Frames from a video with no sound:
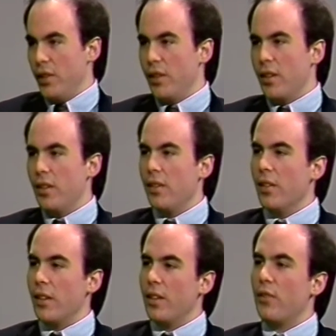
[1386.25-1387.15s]
and you can
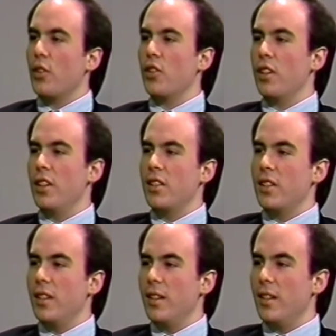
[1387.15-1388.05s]
look at the first
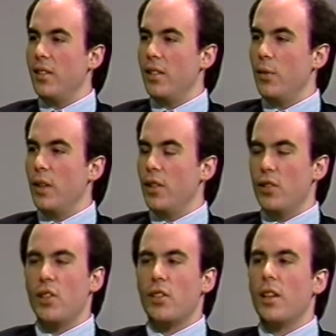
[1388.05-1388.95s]
edition and see what you
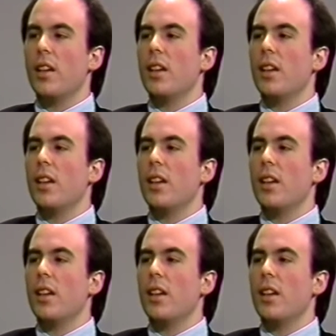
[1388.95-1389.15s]
just